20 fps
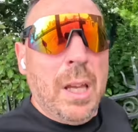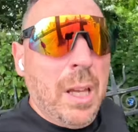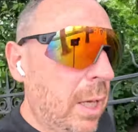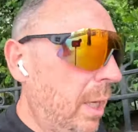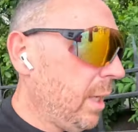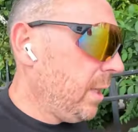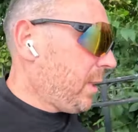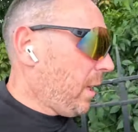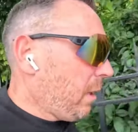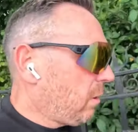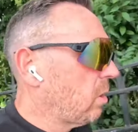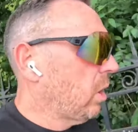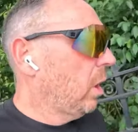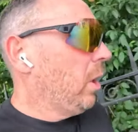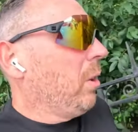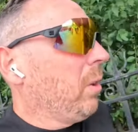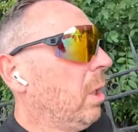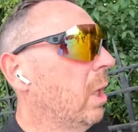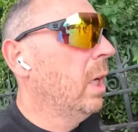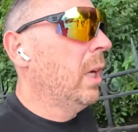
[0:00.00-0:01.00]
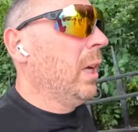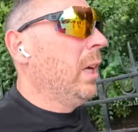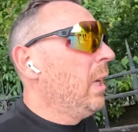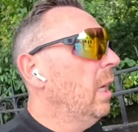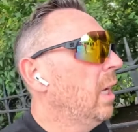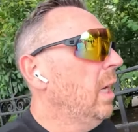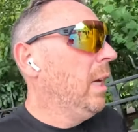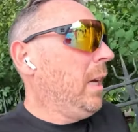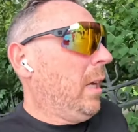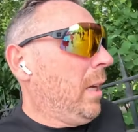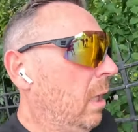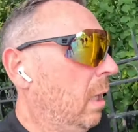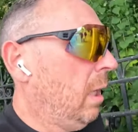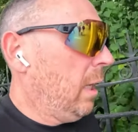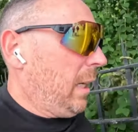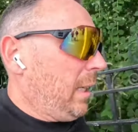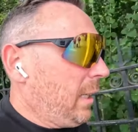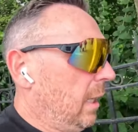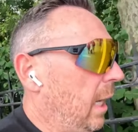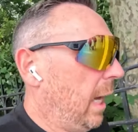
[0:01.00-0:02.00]
in zone two,
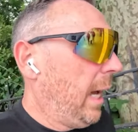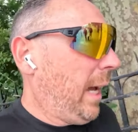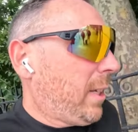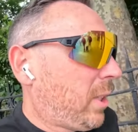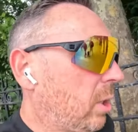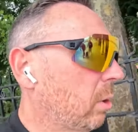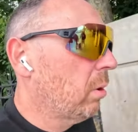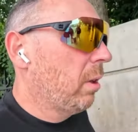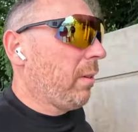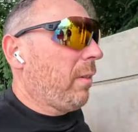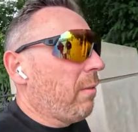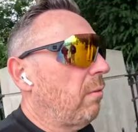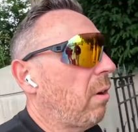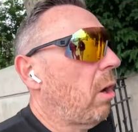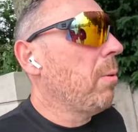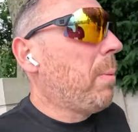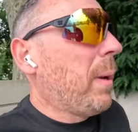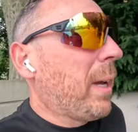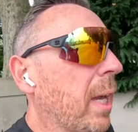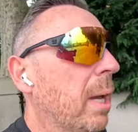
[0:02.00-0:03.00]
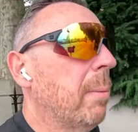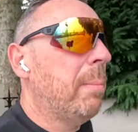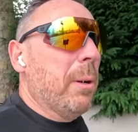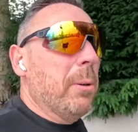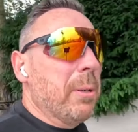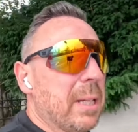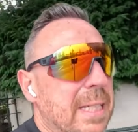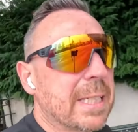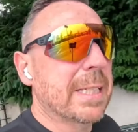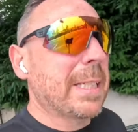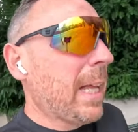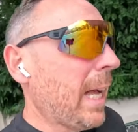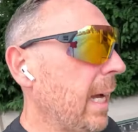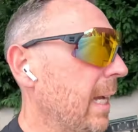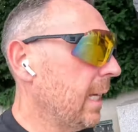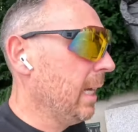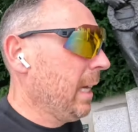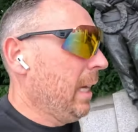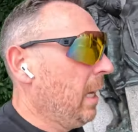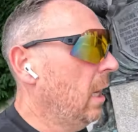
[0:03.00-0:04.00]
in that sort of aerobic building
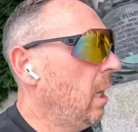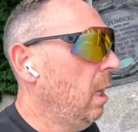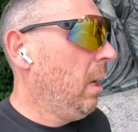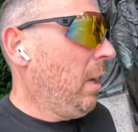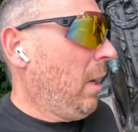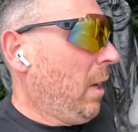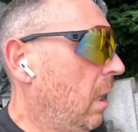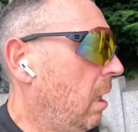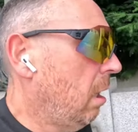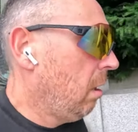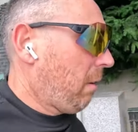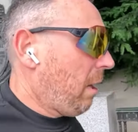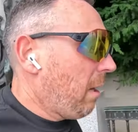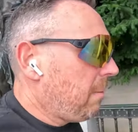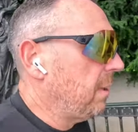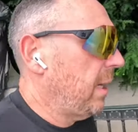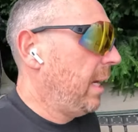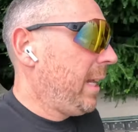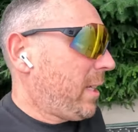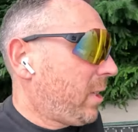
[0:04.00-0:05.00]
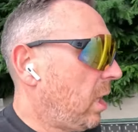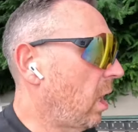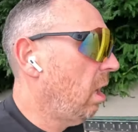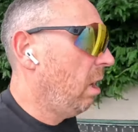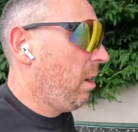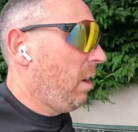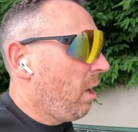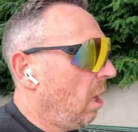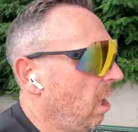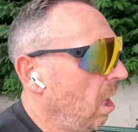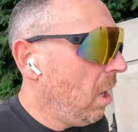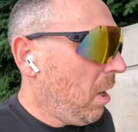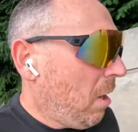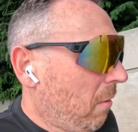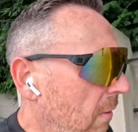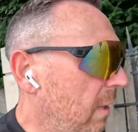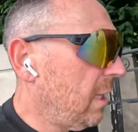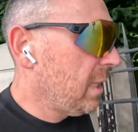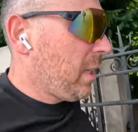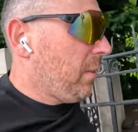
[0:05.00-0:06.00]
state, keep the legs
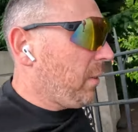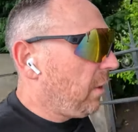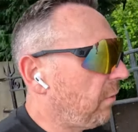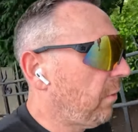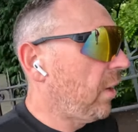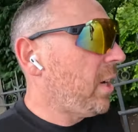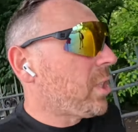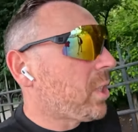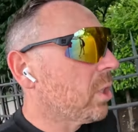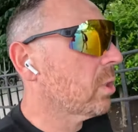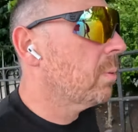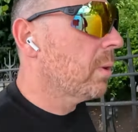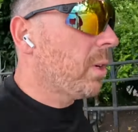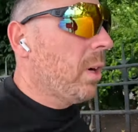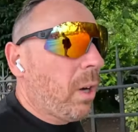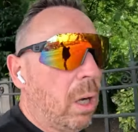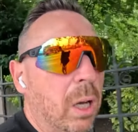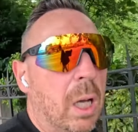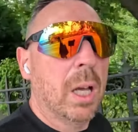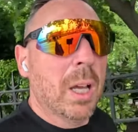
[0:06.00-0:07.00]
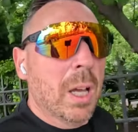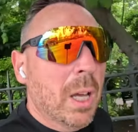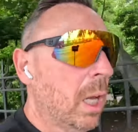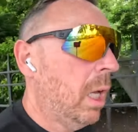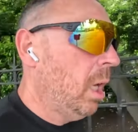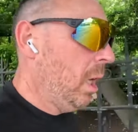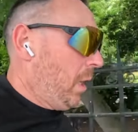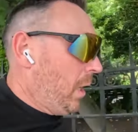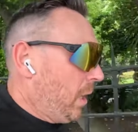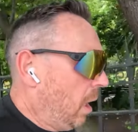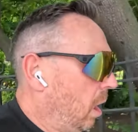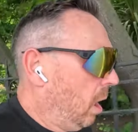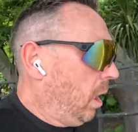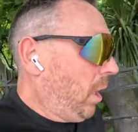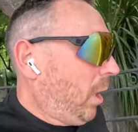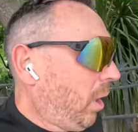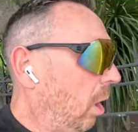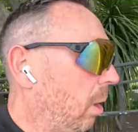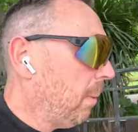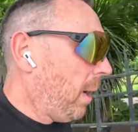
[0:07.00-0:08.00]
relatively fresh because we've got a
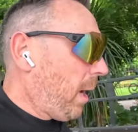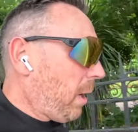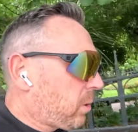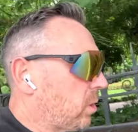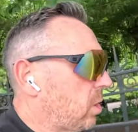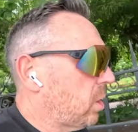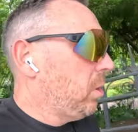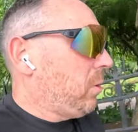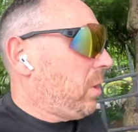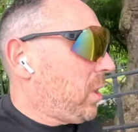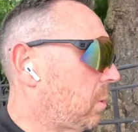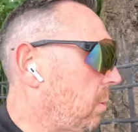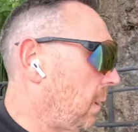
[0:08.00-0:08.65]
lot of miles to do this